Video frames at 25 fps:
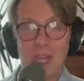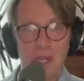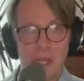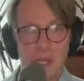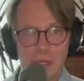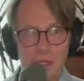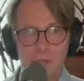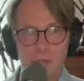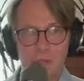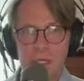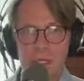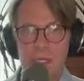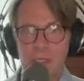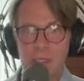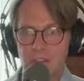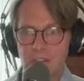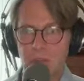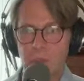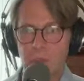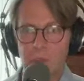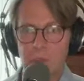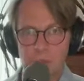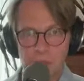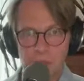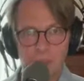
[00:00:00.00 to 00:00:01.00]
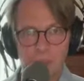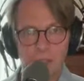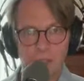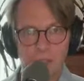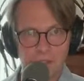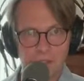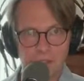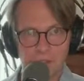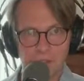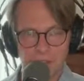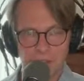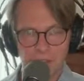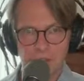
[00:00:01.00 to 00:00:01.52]
I think it's a
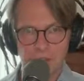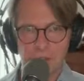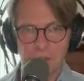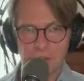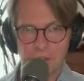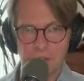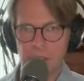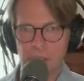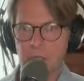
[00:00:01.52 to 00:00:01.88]
production issue.